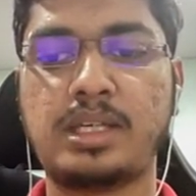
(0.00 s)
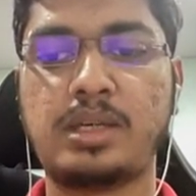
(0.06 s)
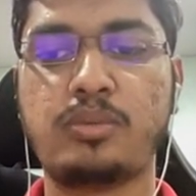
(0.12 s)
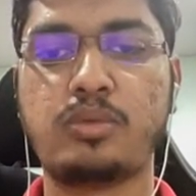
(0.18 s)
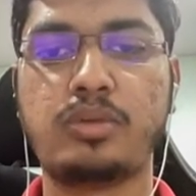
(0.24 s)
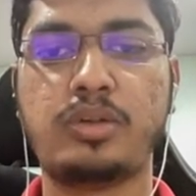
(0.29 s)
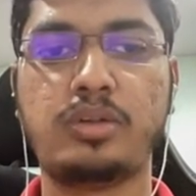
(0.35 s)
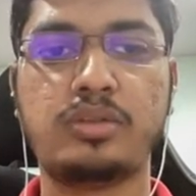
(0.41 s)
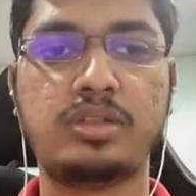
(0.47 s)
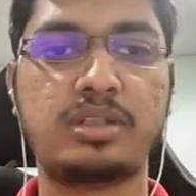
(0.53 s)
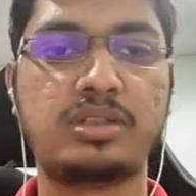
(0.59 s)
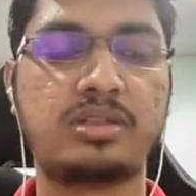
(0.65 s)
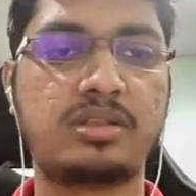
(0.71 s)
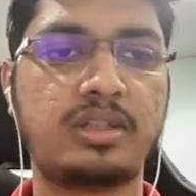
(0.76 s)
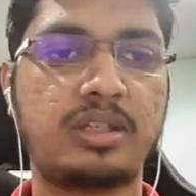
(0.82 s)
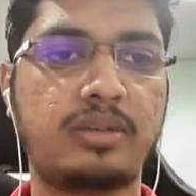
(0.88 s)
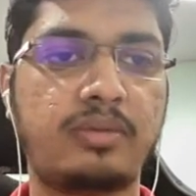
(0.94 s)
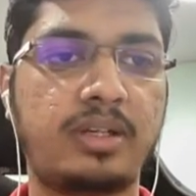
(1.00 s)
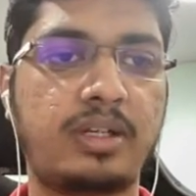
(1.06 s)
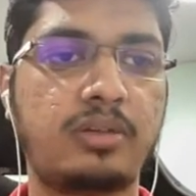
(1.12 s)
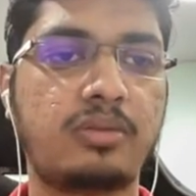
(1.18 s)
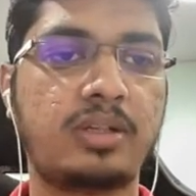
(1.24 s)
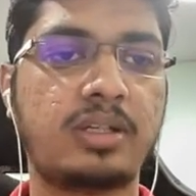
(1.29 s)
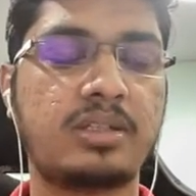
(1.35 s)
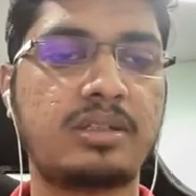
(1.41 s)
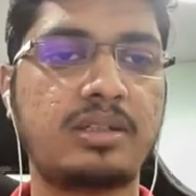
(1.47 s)
I'm going to just save it.
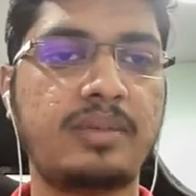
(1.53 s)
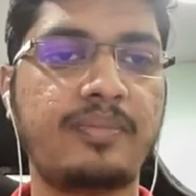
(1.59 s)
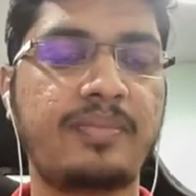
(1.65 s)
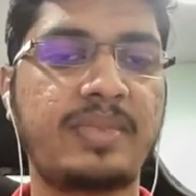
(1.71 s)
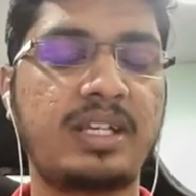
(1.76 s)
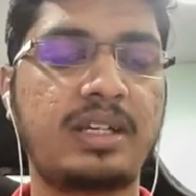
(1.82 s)
You can see